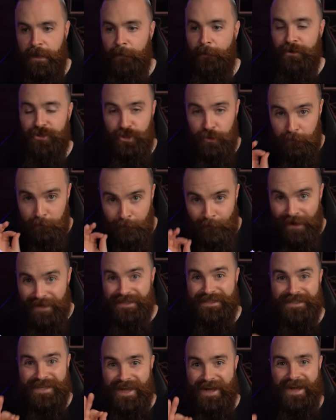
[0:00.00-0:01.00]
But you
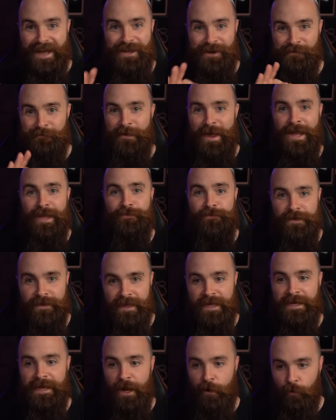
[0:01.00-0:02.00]
must tie your
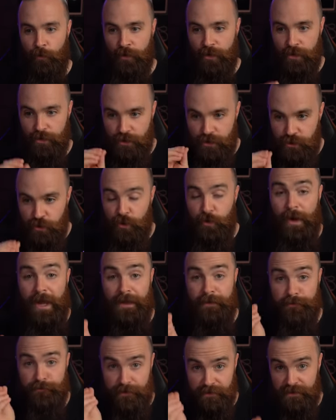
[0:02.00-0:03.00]
MACVLAN network to a
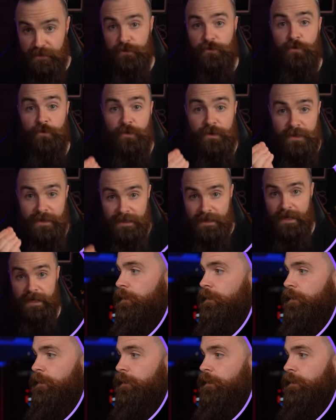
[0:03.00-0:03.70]
physical N I C,